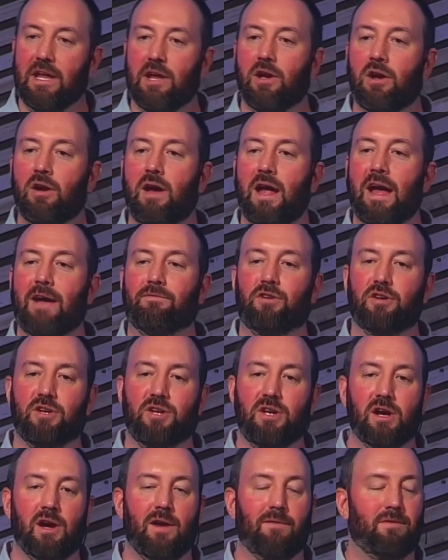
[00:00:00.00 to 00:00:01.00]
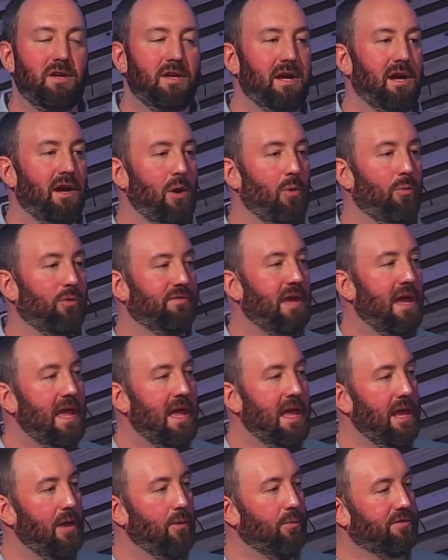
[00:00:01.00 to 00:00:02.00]
year after year after year. It
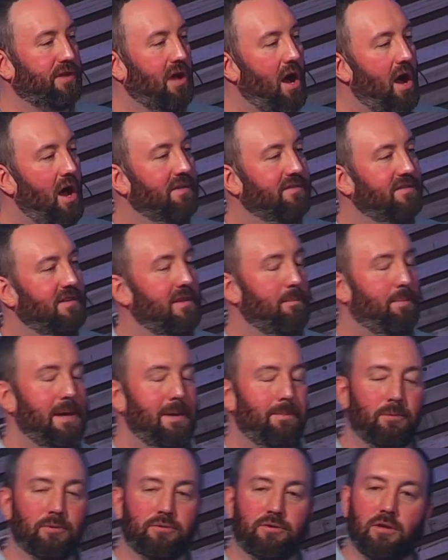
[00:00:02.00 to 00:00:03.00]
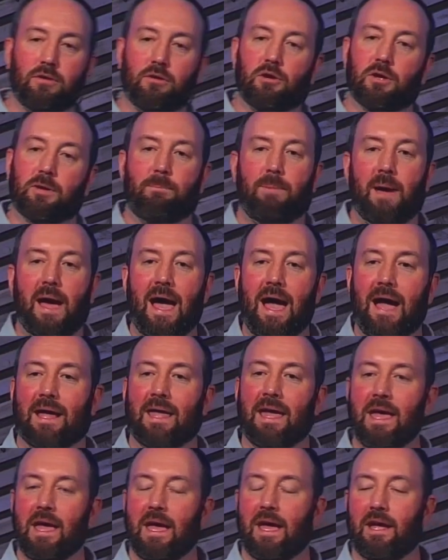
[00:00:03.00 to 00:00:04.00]
was causing the people to look
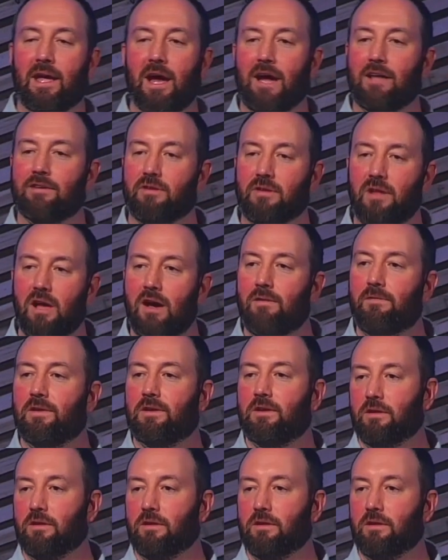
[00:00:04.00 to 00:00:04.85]
back at God's love